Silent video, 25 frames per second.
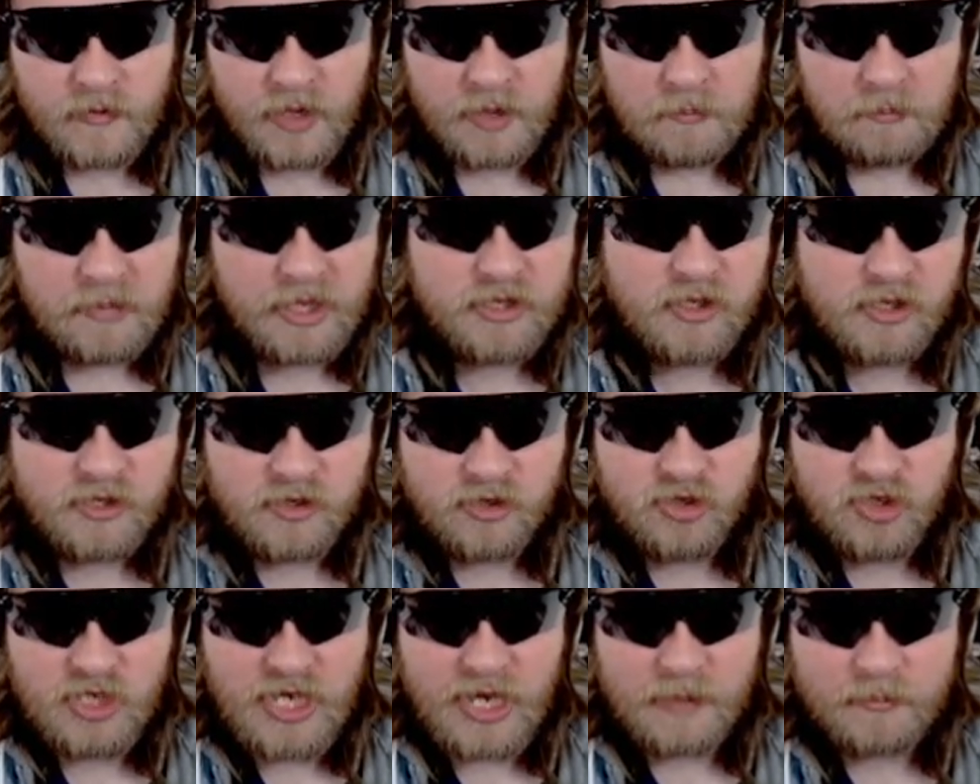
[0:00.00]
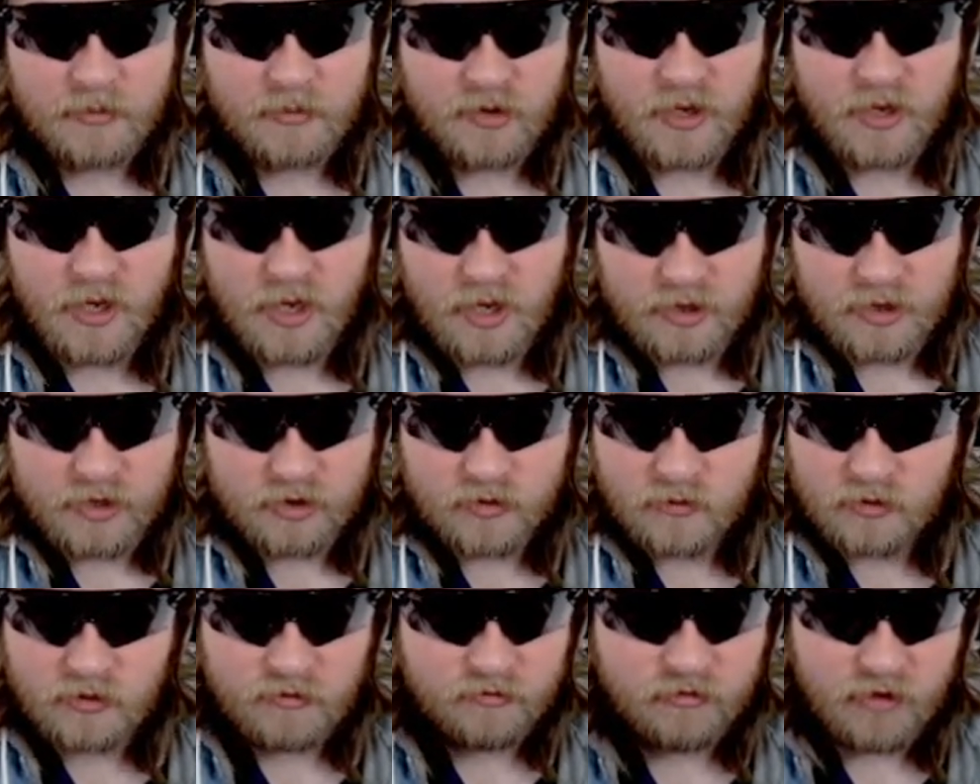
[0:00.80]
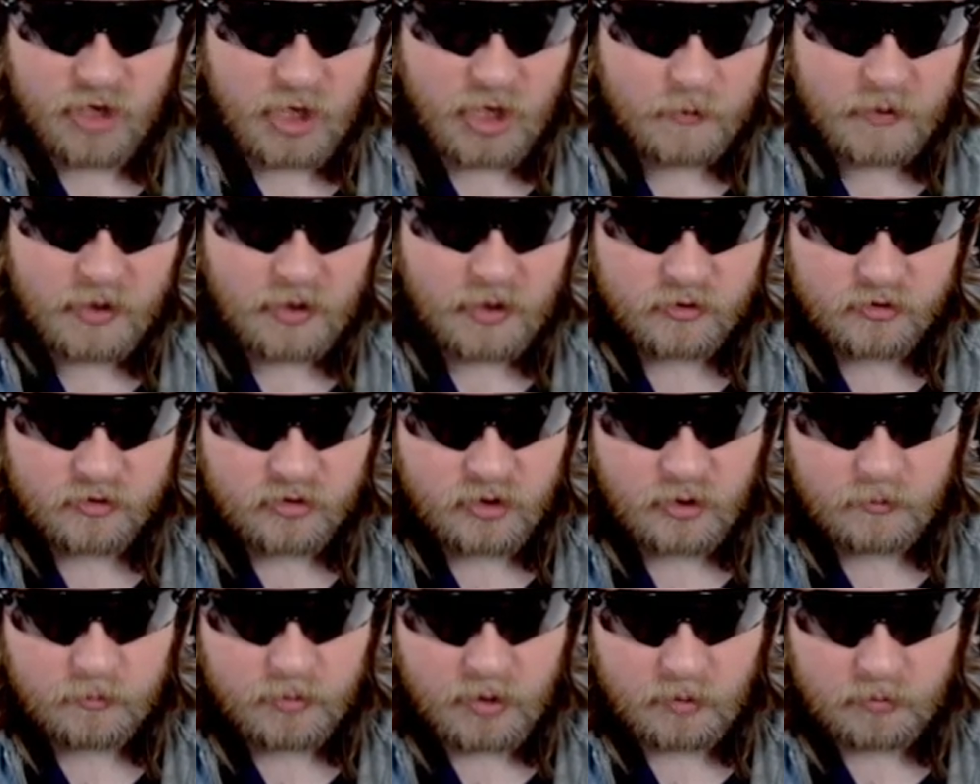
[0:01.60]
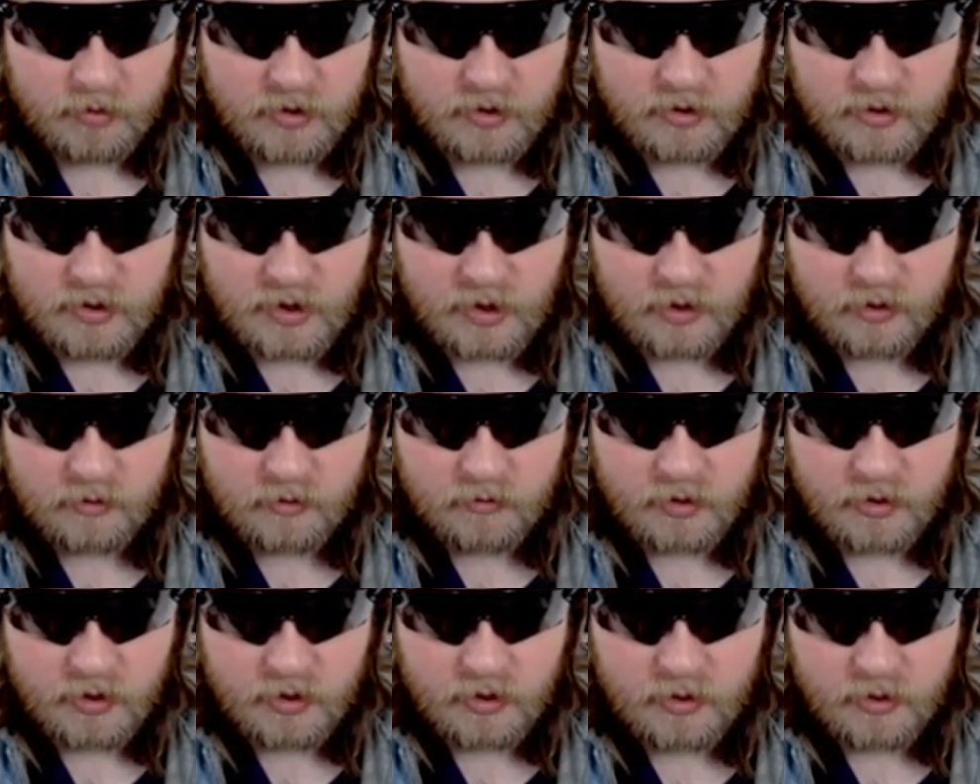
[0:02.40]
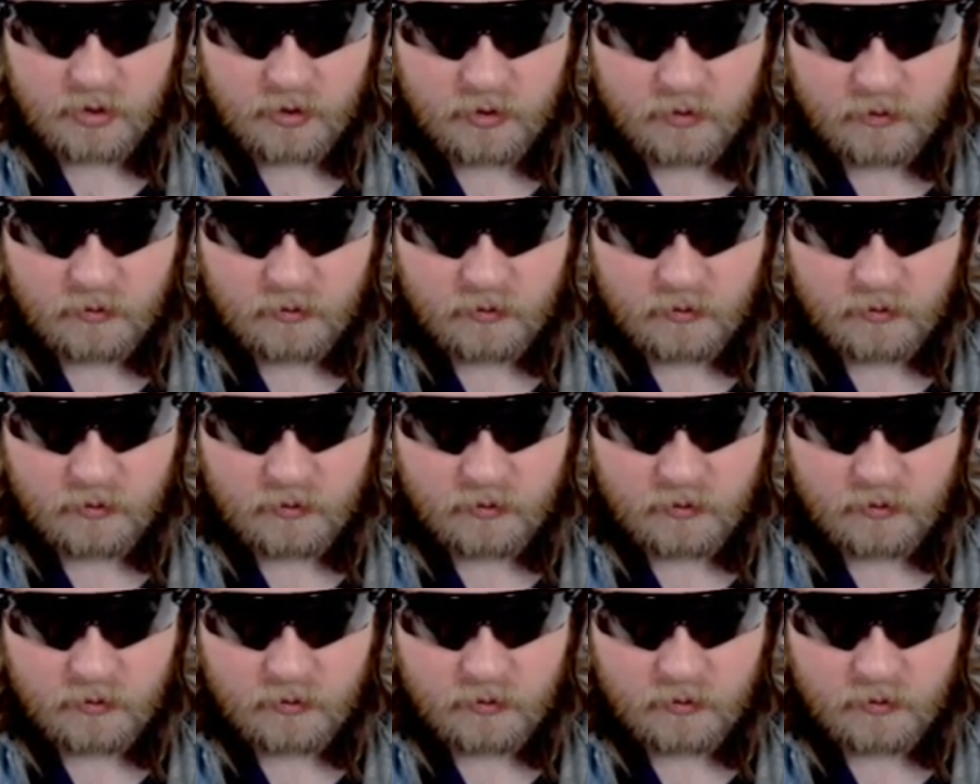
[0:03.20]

But as you can see, I'm talking, so it's following us. So I'm probably dead already.